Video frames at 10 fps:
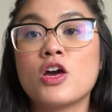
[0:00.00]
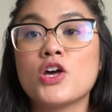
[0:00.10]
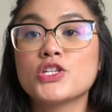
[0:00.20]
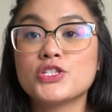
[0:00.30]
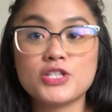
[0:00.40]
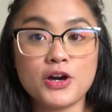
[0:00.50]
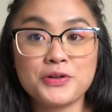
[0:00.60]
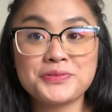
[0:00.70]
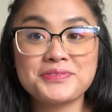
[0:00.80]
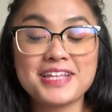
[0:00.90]

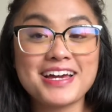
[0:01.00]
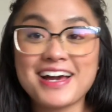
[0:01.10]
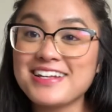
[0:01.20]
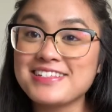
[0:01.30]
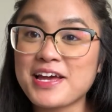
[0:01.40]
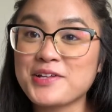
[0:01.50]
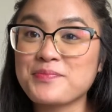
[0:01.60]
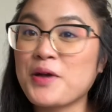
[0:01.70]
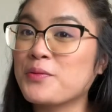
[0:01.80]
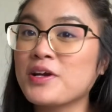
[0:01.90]
So, like I said,
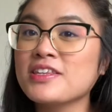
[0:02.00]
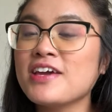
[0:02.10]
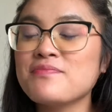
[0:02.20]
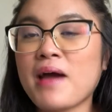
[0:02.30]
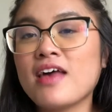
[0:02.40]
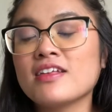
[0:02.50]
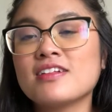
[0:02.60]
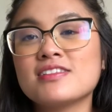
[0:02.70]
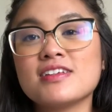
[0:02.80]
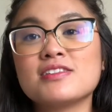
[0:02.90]
my work-life
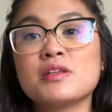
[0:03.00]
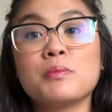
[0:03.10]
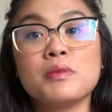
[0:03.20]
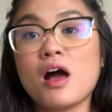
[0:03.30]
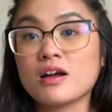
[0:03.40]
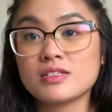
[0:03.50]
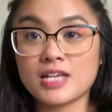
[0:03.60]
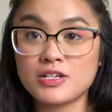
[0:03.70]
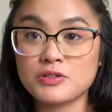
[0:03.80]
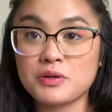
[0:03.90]
balance is to block
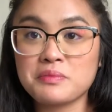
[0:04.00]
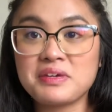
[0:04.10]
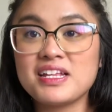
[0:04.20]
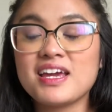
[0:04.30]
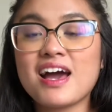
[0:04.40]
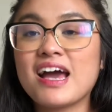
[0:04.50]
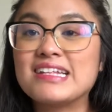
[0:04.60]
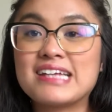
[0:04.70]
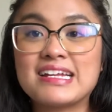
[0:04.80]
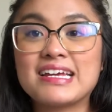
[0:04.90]
schedule, meaning I
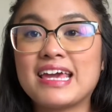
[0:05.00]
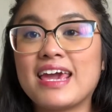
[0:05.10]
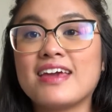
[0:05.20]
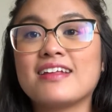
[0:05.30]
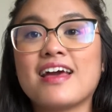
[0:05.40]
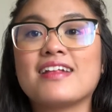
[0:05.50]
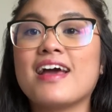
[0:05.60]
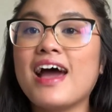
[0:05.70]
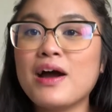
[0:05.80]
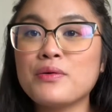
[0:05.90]
dedicate an
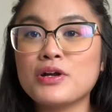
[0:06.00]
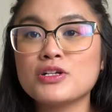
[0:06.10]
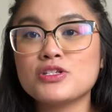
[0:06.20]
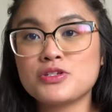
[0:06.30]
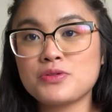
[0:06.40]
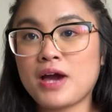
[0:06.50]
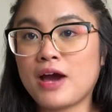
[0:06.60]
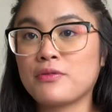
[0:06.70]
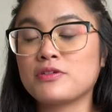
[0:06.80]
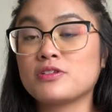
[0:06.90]
hour, 2
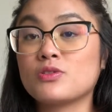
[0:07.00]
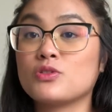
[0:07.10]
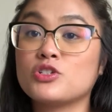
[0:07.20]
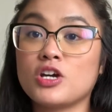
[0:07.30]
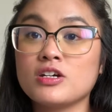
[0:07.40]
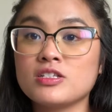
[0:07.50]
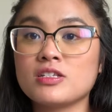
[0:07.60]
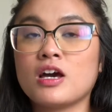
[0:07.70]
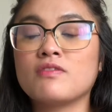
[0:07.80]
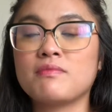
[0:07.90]
hours, or chunks
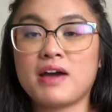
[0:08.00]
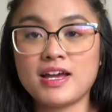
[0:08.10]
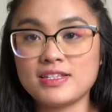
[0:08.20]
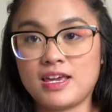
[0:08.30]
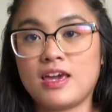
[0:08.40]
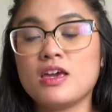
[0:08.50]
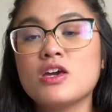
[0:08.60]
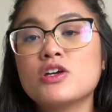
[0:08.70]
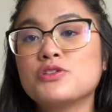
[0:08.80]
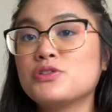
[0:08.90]
of my day
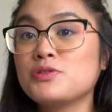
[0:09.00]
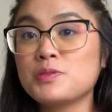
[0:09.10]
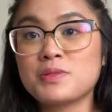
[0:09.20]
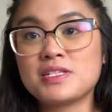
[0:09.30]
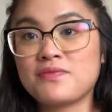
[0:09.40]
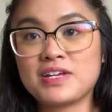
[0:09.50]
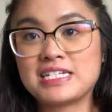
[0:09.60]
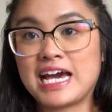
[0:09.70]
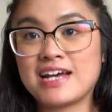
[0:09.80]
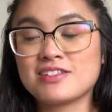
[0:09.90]
to specific
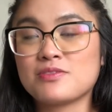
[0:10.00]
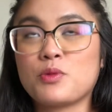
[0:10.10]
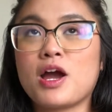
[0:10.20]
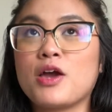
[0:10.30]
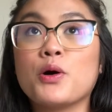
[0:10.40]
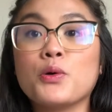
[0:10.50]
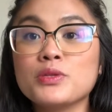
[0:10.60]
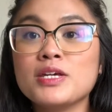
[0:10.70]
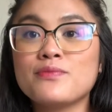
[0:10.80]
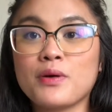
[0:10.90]
tasks where I
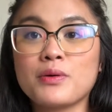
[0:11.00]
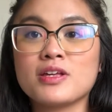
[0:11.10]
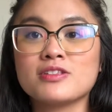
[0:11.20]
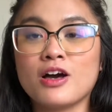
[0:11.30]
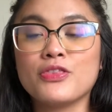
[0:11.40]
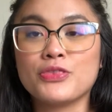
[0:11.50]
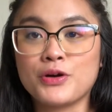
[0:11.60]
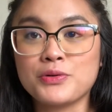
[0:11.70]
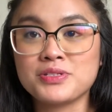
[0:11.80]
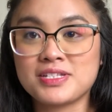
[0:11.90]
only focus on
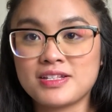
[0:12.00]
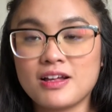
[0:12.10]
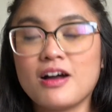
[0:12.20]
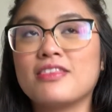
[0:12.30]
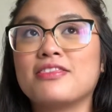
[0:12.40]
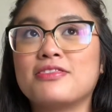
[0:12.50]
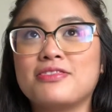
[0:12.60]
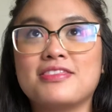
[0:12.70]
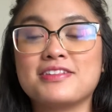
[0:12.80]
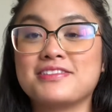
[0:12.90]

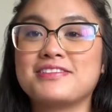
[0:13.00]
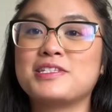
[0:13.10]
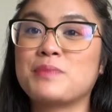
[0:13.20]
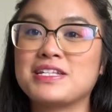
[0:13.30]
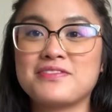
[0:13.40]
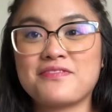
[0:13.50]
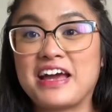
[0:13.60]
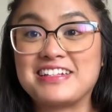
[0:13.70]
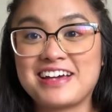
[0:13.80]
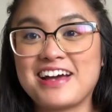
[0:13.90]
the
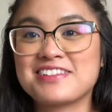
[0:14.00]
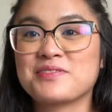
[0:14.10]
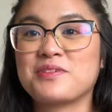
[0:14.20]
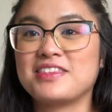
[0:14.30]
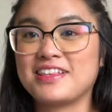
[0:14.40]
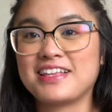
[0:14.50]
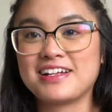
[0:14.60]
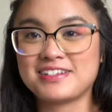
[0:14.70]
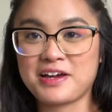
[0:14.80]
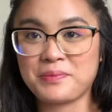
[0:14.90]
specified task within
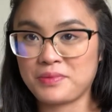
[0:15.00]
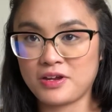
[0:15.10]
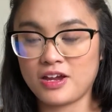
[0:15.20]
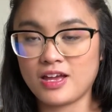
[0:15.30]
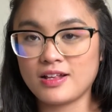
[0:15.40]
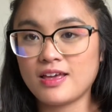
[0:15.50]
that time period.